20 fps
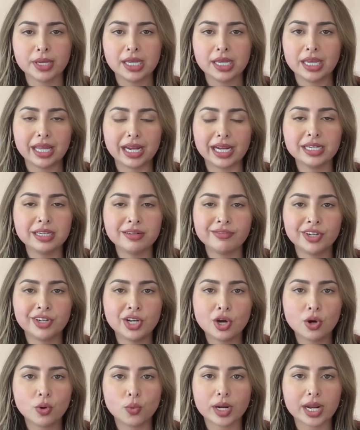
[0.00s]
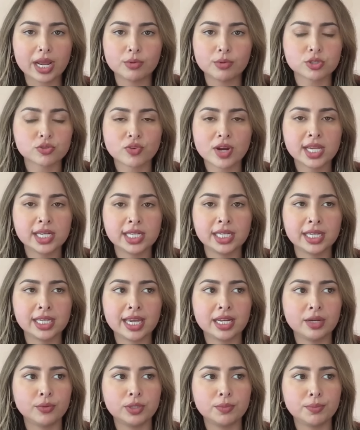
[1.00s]
And I didn't even know what I was writing. And it
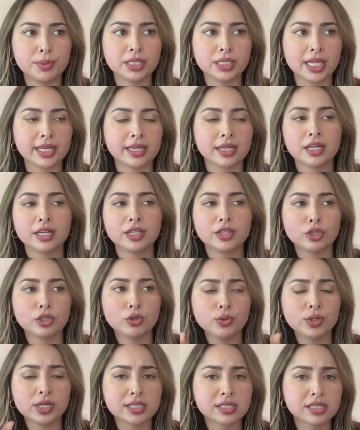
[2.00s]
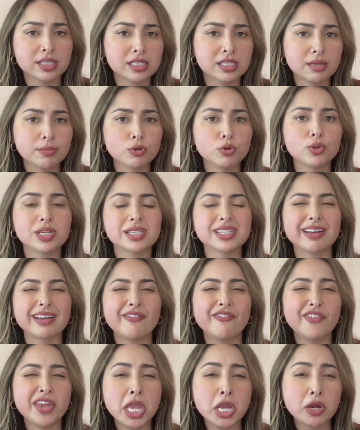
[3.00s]
would be like the gunas, the subgunas, like
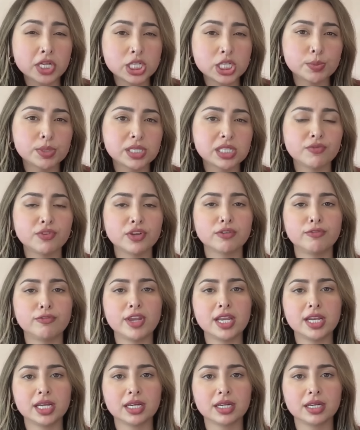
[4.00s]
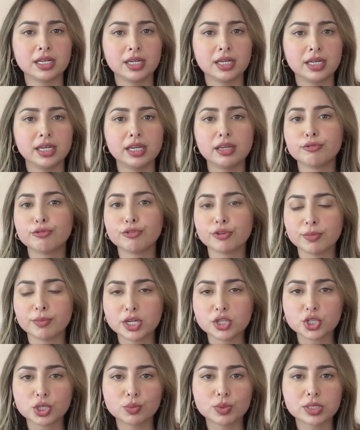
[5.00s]
very specific Vedic
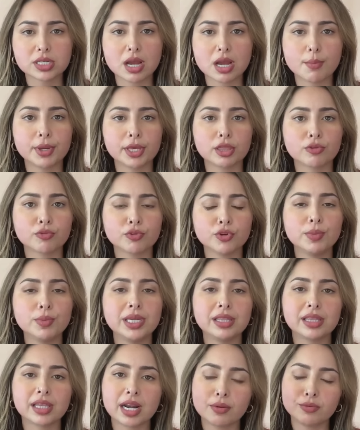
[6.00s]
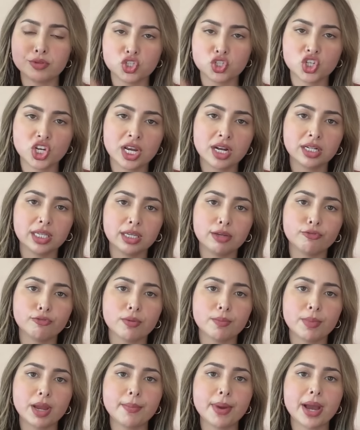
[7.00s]
information was coming through me that I was channeling from
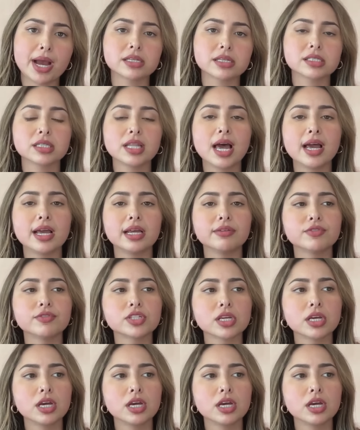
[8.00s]
my past lives.